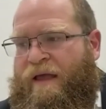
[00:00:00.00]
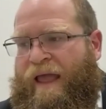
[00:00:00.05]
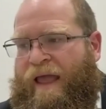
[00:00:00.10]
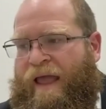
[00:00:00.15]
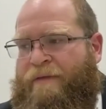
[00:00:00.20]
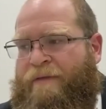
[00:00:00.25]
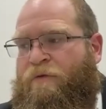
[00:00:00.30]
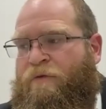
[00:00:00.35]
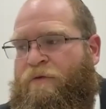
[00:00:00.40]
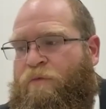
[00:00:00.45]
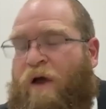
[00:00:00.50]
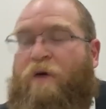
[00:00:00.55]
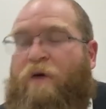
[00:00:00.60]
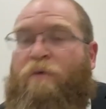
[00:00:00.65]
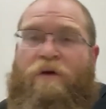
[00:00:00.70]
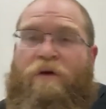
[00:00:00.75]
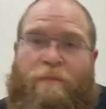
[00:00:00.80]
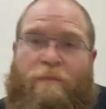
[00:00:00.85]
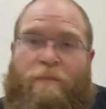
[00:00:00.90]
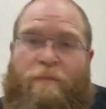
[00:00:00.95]
And the way
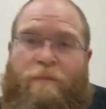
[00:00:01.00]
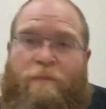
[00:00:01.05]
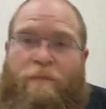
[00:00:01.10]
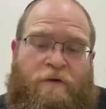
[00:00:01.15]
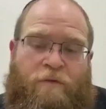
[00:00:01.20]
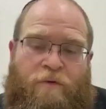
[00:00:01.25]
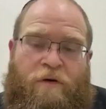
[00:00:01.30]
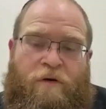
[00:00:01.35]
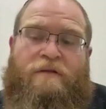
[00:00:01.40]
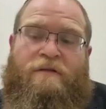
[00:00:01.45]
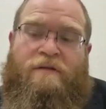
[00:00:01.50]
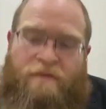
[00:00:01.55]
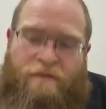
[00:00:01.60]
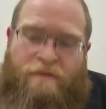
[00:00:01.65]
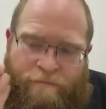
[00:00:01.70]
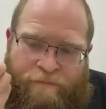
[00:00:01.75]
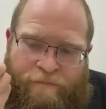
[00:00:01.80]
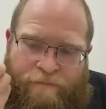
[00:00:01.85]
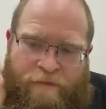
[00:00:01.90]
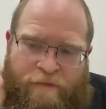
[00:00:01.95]
we uplift the world
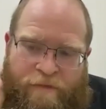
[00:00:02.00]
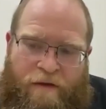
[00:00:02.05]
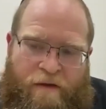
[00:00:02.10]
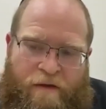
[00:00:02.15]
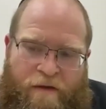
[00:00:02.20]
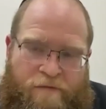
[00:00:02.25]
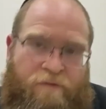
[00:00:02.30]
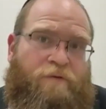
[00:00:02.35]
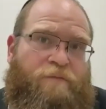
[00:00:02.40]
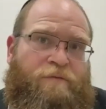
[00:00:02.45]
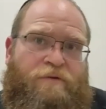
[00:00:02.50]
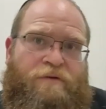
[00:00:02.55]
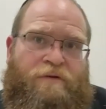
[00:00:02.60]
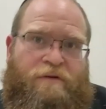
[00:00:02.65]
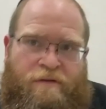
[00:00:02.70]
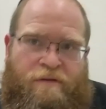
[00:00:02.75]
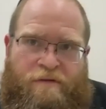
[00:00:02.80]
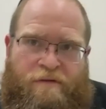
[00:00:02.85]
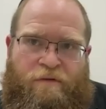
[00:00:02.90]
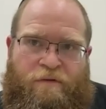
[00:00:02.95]
is through
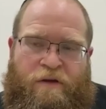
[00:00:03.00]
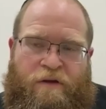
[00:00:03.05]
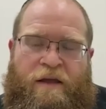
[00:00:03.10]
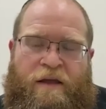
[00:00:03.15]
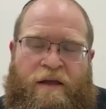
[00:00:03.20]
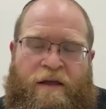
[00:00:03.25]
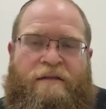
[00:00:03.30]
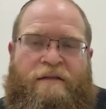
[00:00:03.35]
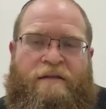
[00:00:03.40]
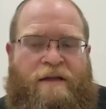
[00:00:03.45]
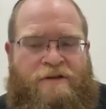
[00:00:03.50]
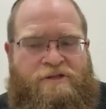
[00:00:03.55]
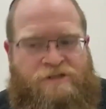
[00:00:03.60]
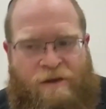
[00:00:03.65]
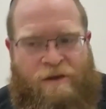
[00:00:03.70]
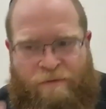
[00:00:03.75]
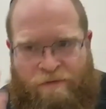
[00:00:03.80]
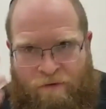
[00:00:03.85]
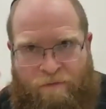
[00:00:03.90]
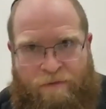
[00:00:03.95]
emunah, through connecting to
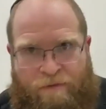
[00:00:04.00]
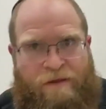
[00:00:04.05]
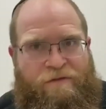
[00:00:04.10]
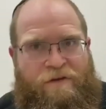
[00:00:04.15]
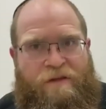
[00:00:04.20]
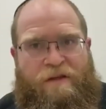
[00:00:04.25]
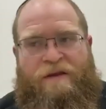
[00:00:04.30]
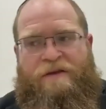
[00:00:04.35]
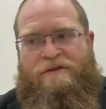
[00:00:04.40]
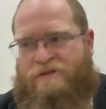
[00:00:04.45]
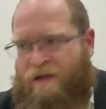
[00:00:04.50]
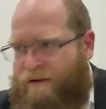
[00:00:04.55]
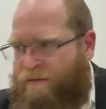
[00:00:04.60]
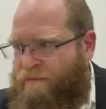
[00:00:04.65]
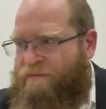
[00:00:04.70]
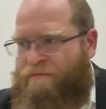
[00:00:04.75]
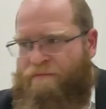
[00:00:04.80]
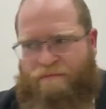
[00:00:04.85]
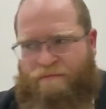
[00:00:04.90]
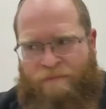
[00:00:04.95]
Hashem, through believing in
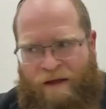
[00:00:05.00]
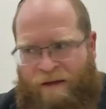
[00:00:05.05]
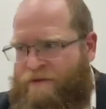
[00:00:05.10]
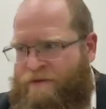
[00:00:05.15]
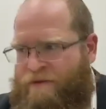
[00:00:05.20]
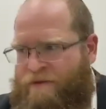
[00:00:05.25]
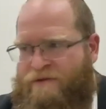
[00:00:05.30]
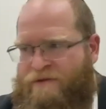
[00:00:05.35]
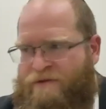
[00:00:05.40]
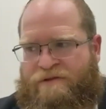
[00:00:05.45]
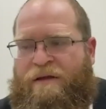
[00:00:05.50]
Hashem, mamish,